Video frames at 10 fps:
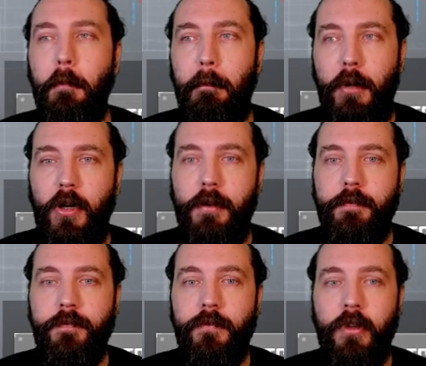
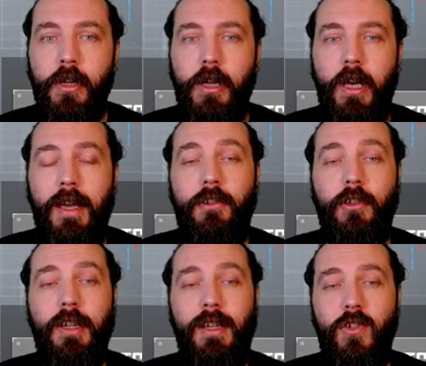But it's
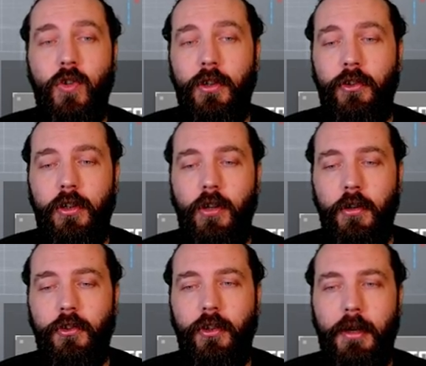an interesting
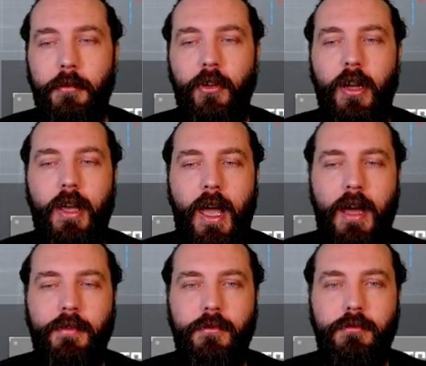concept, and I
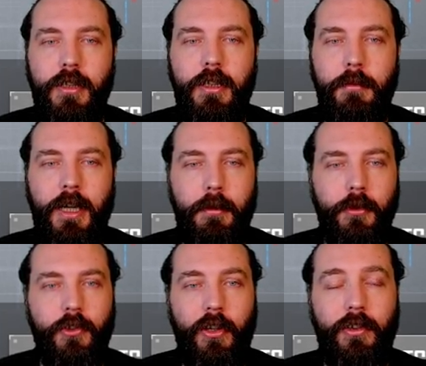haven't really been
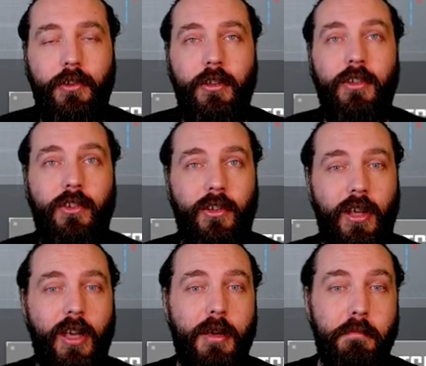able to test it
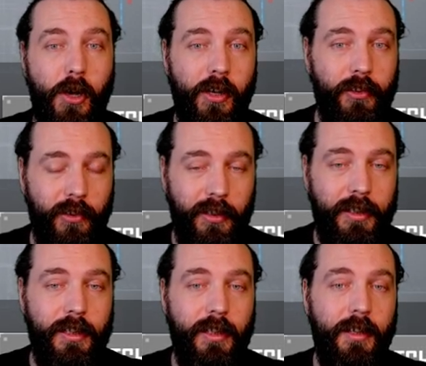
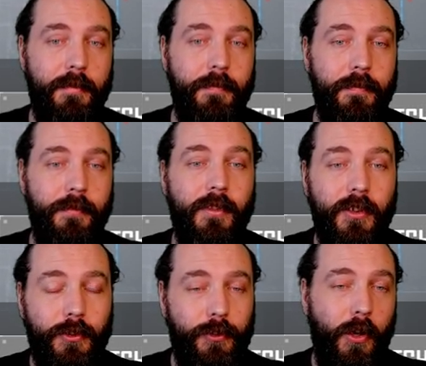personally.
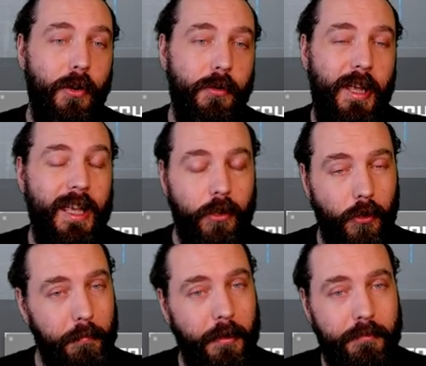So it
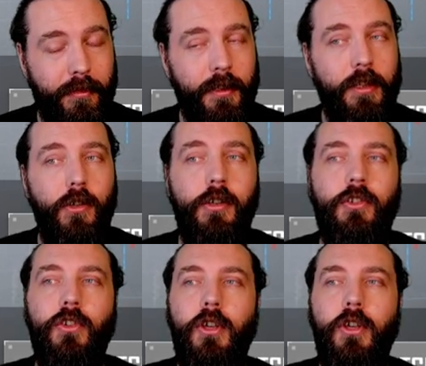could be pretty good,